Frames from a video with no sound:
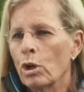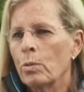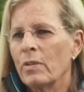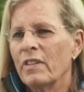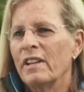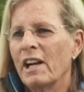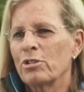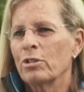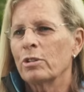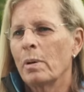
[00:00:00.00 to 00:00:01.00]
work with the
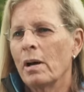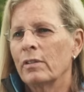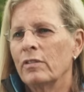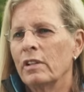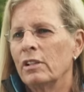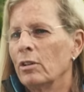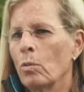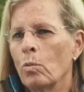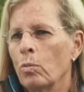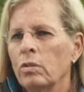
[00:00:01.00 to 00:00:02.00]
natural topography, you're
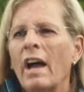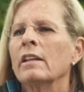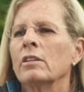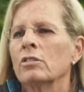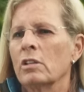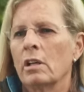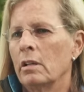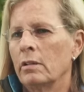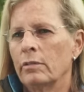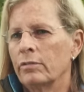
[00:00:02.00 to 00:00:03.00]
light years
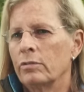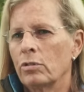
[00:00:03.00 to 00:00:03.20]
ahead of